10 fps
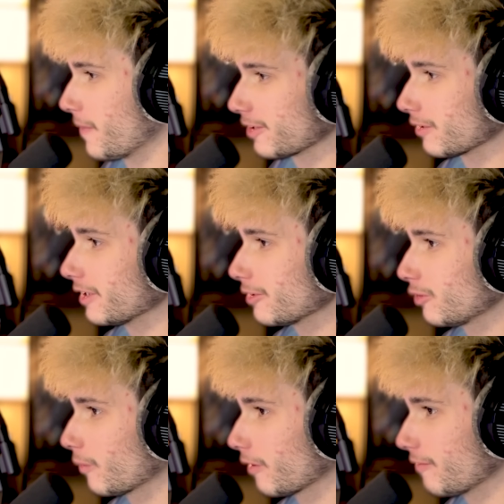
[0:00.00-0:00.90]
This leads
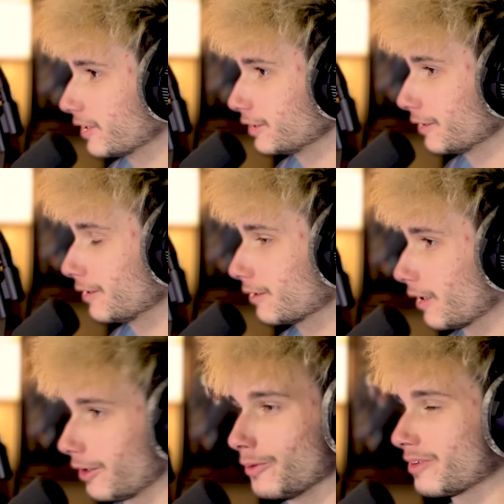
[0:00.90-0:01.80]
to her eventually
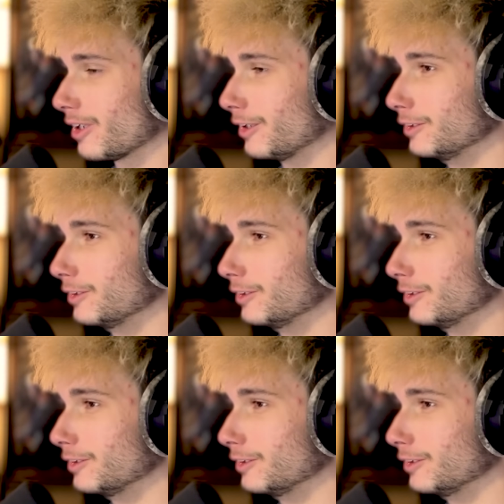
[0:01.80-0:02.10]
accusing